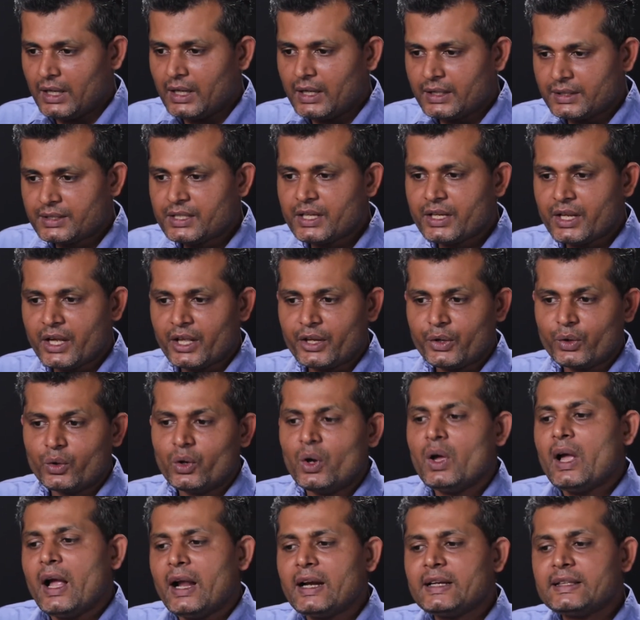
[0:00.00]
scenario,
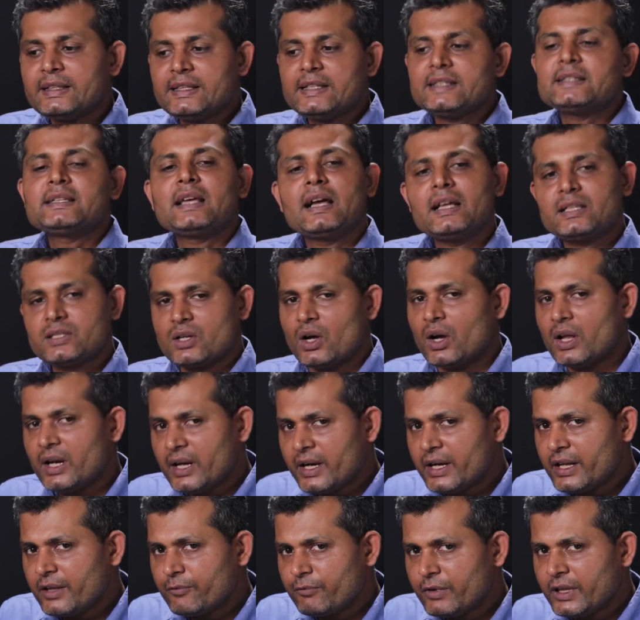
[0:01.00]
and this has
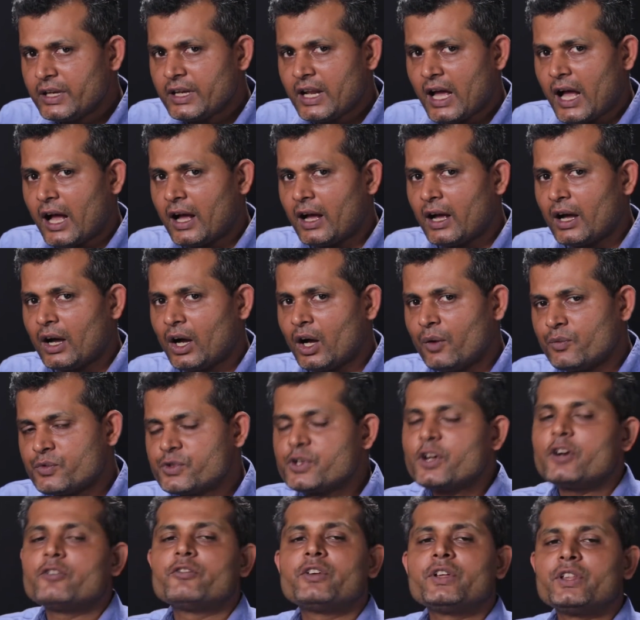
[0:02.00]
already been
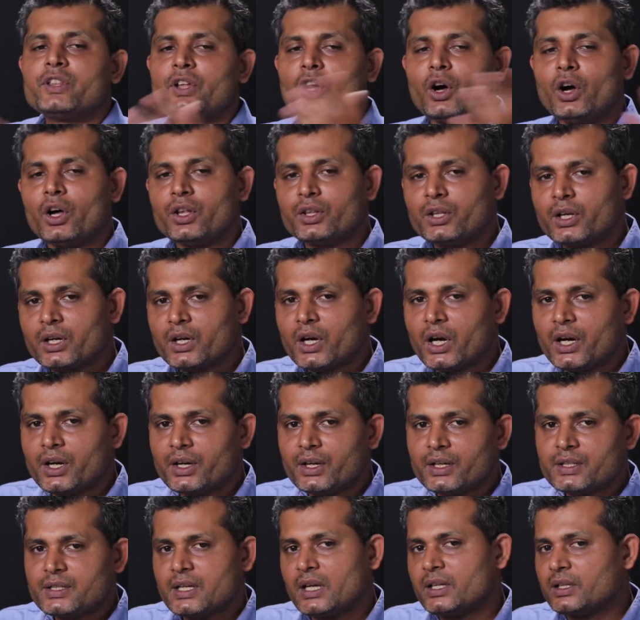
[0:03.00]
observed in other
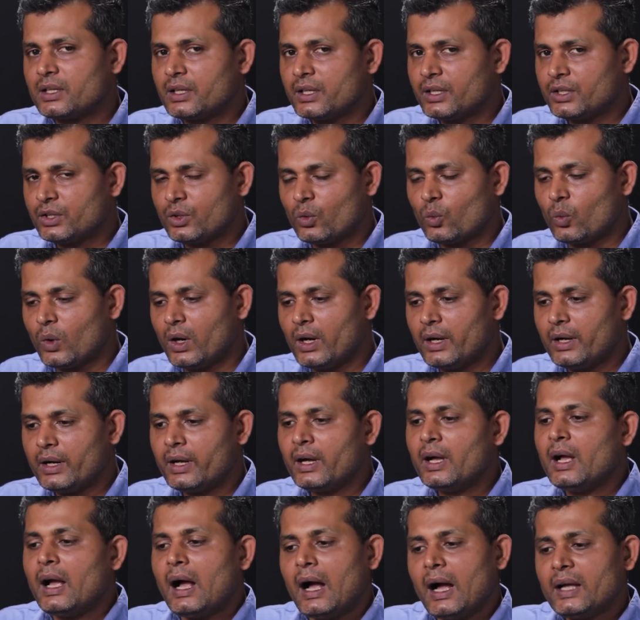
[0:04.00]
countries in the world,
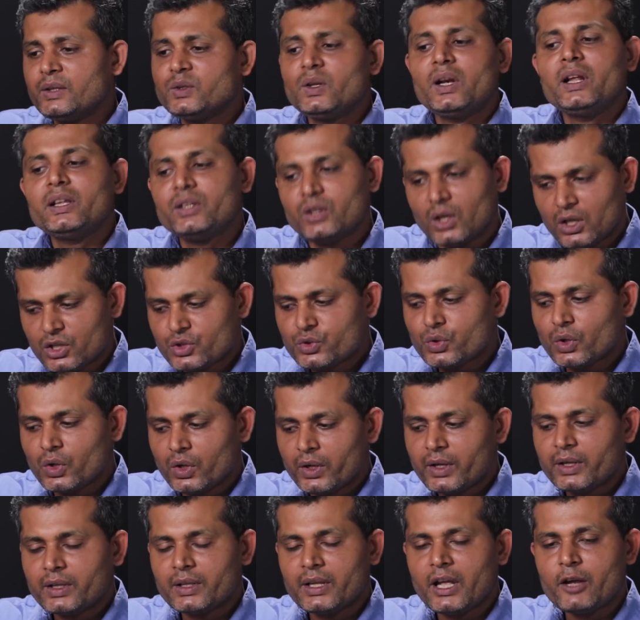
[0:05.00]
as well as
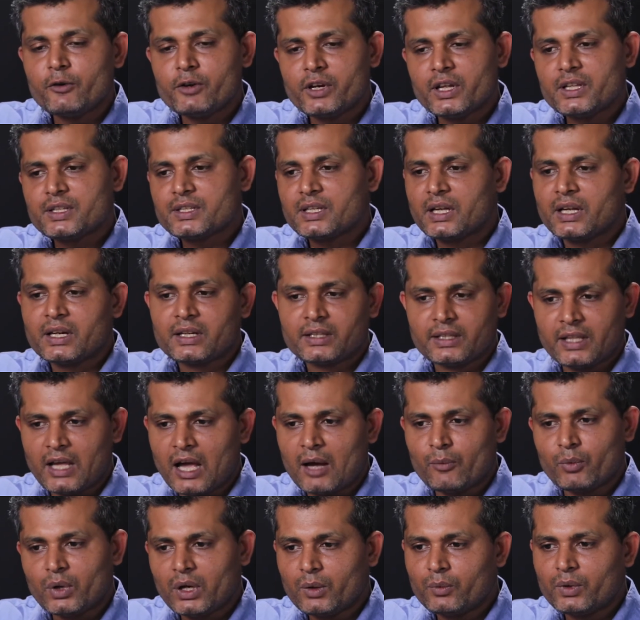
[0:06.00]
also evidence are
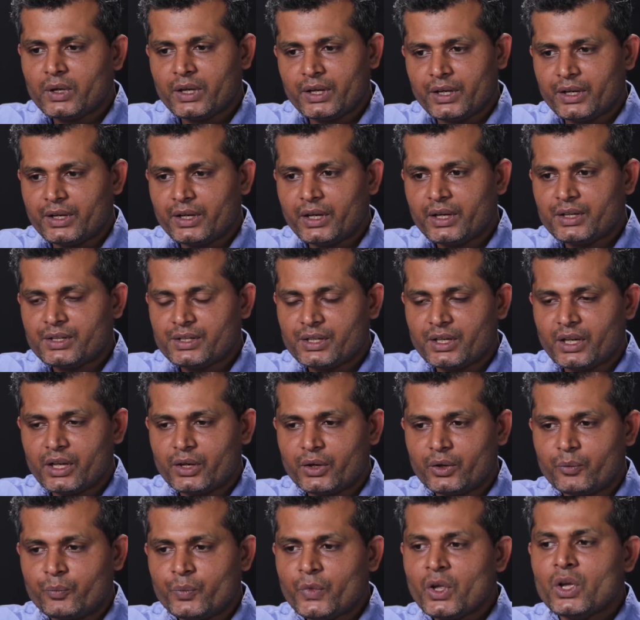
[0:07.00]
available in Indian
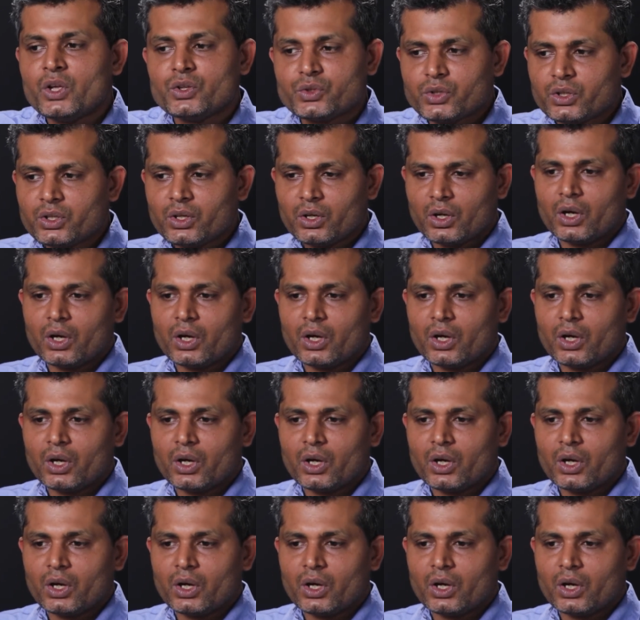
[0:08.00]
scenario. So